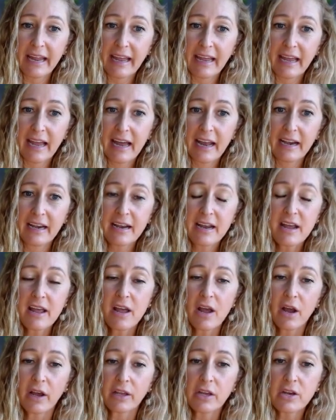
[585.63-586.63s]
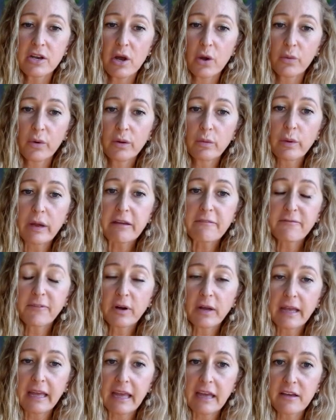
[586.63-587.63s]
And, you know, when we
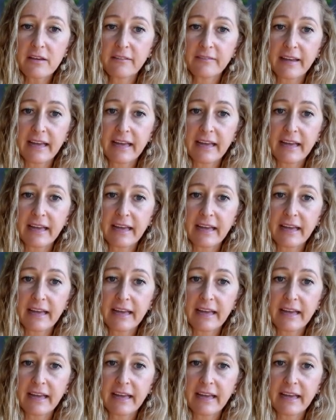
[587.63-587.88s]
forgive,